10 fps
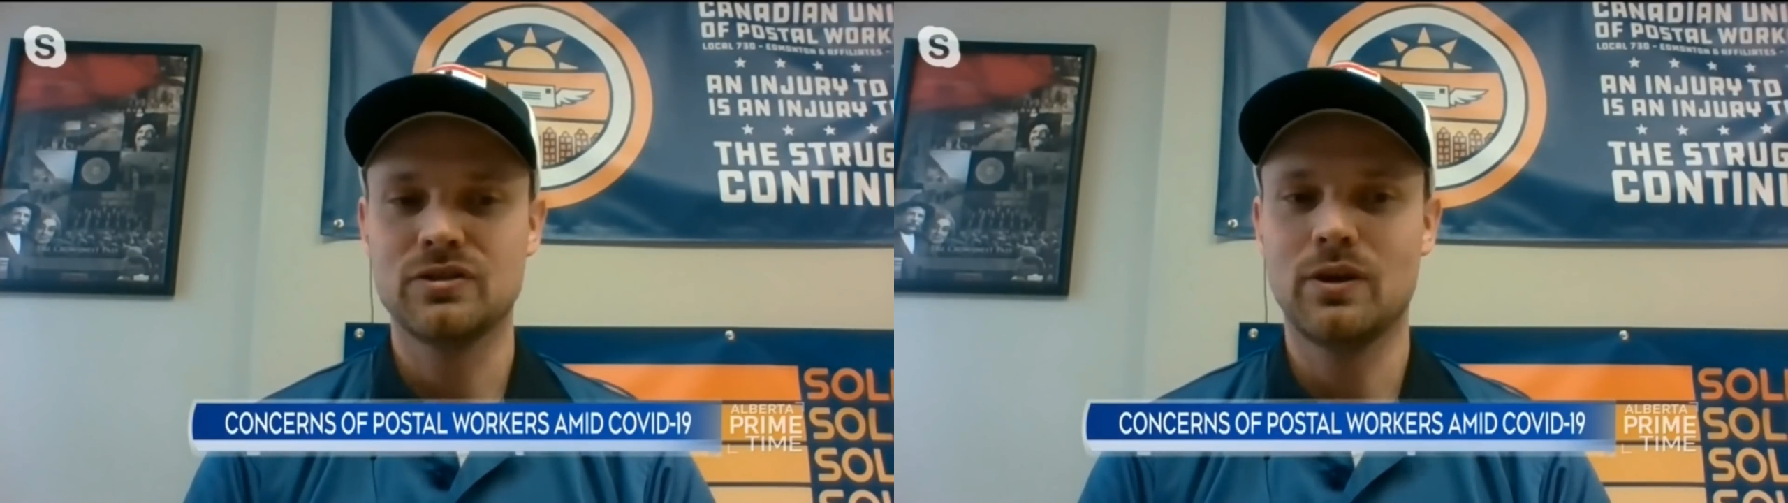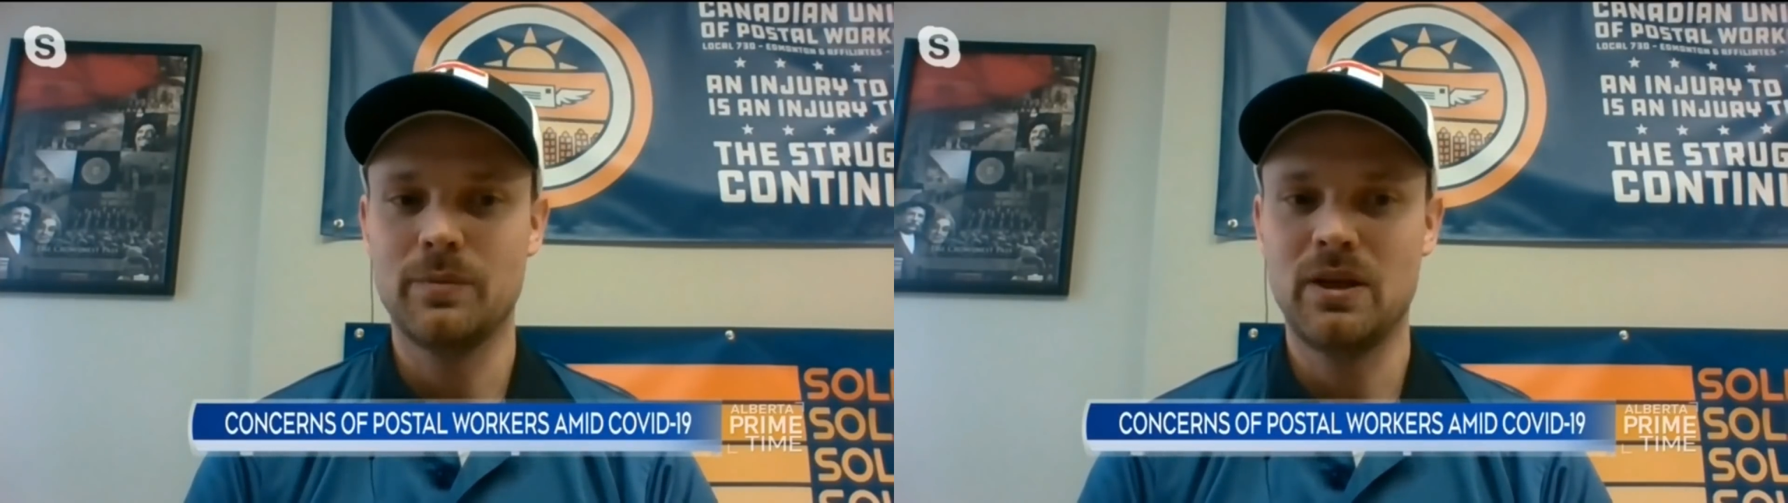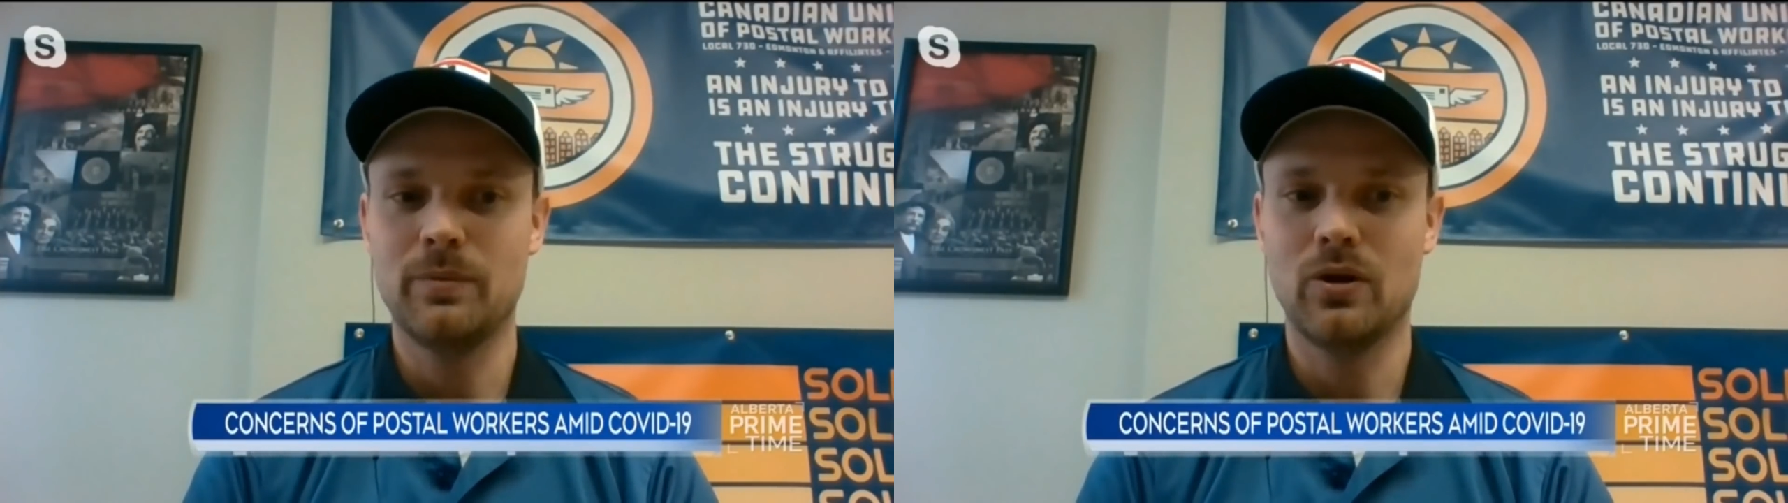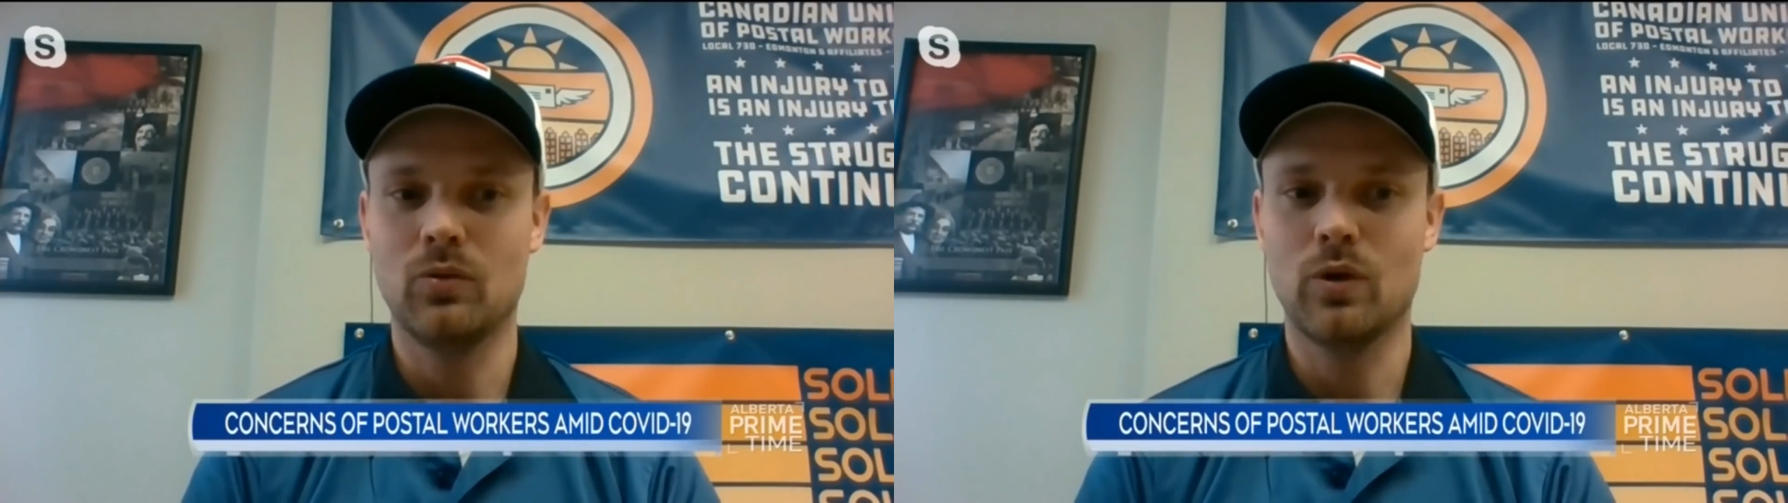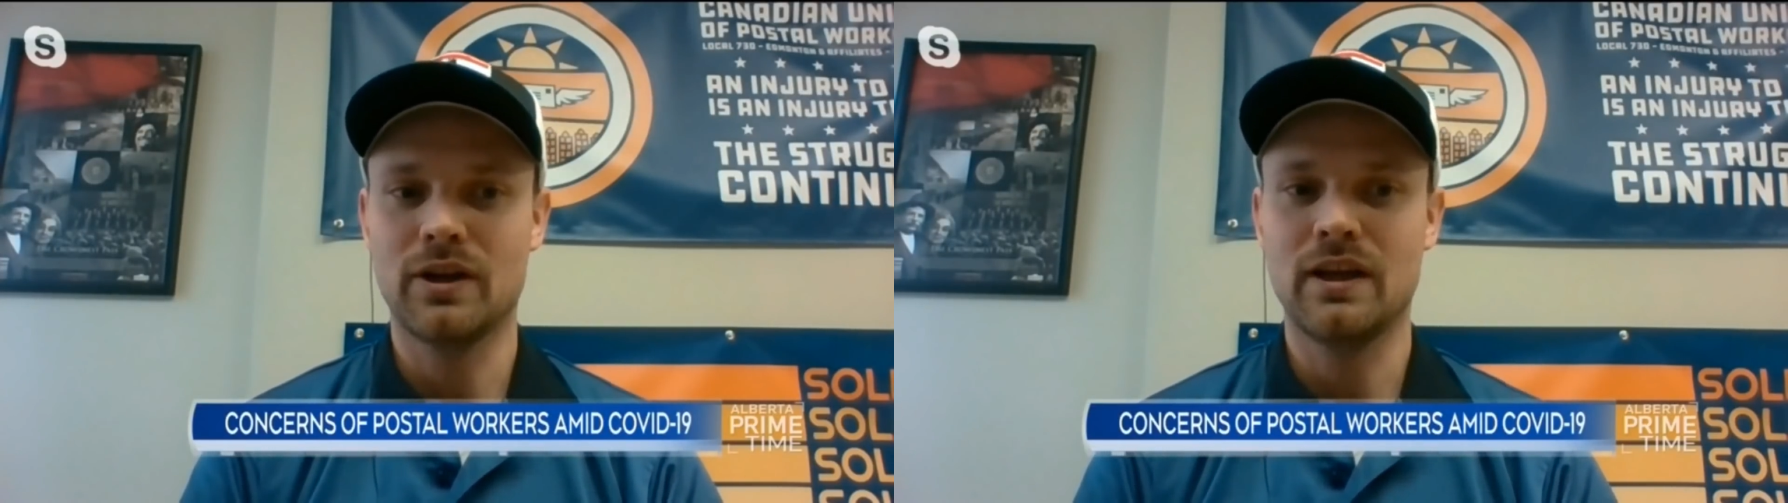20 people
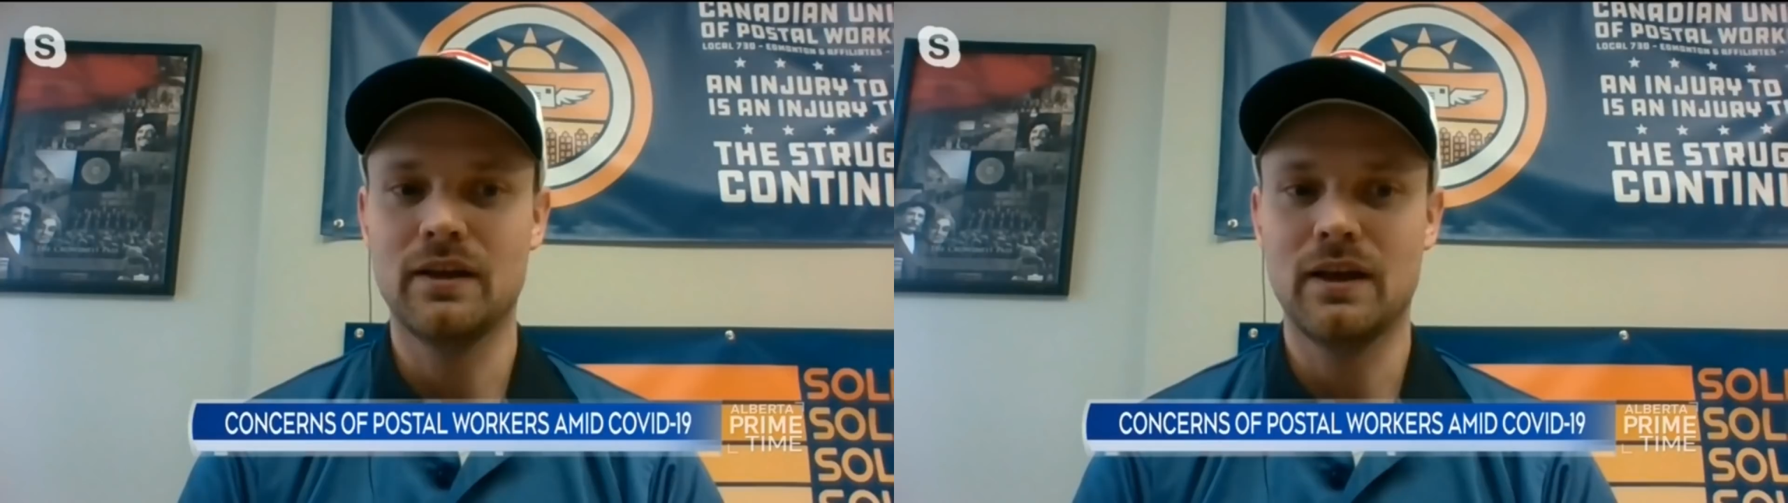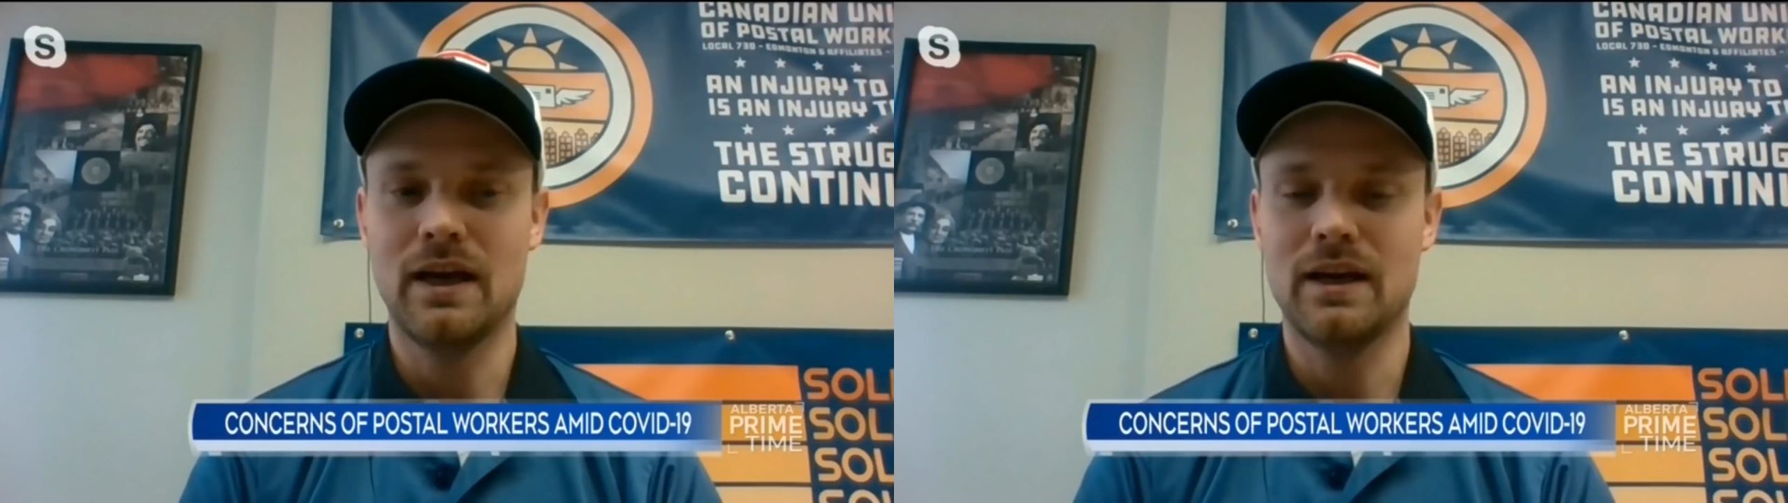working